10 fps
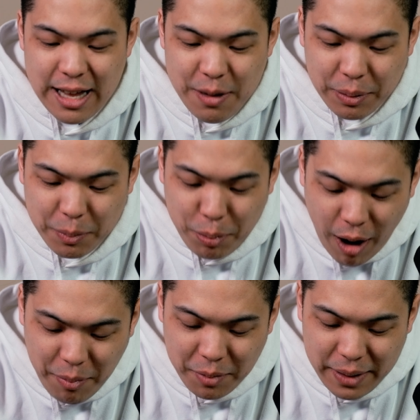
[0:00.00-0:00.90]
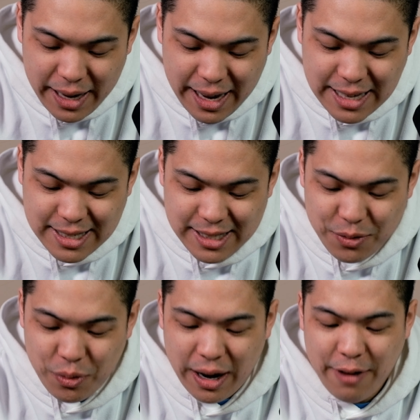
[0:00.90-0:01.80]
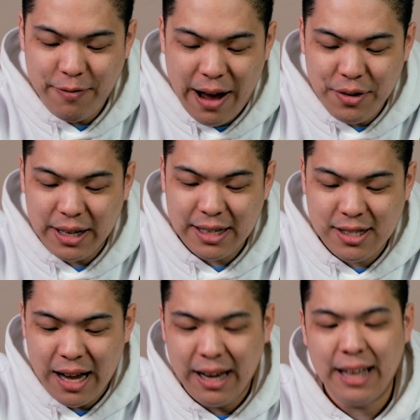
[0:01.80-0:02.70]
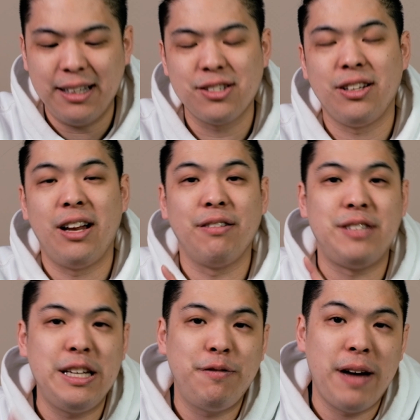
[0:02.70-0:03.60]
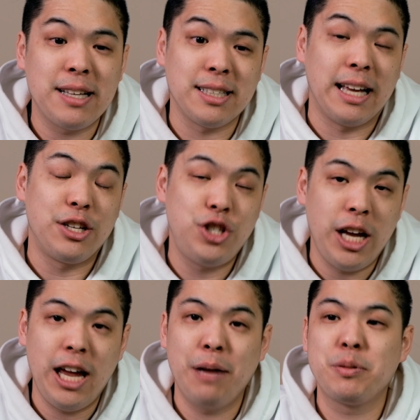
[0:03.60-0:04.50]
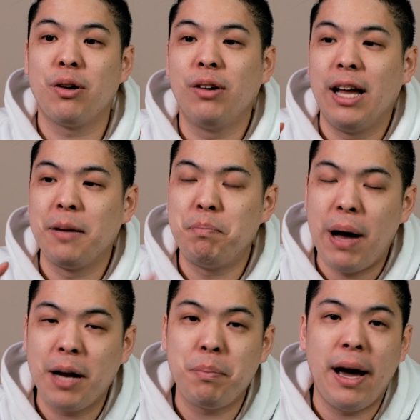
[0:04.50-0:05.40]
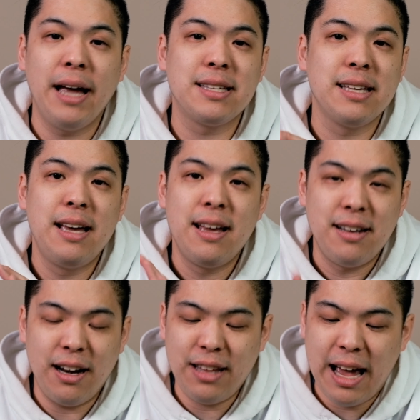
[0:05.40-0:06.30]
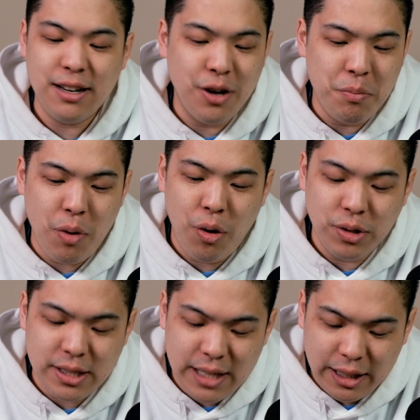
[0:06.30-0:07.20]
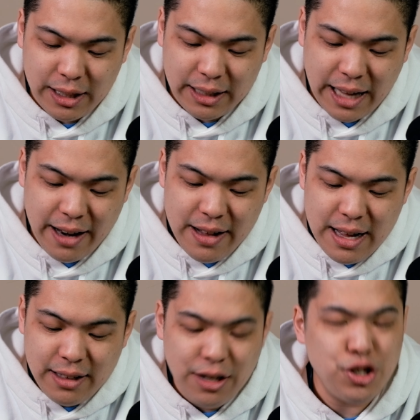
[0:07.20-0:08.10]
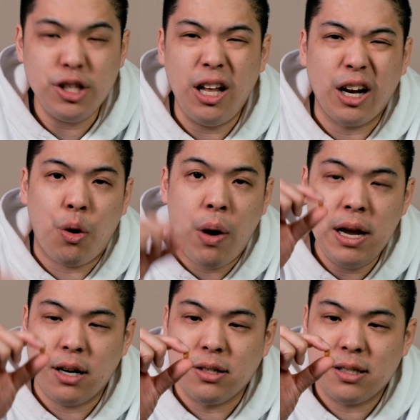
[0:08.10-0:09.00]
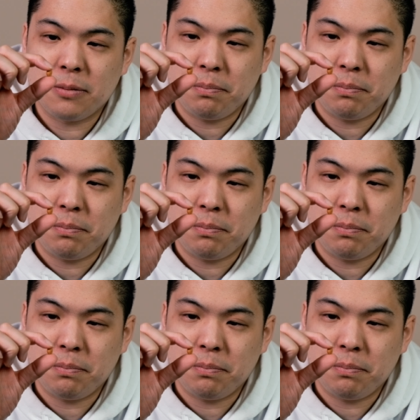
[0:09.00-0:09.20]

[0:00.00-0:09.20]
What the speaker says: But the problem is, when I found it, it's not like there's a lot of defects and like chips or like bug bites. None of that, no molds, nothing like that. There's just a lot of Quakers.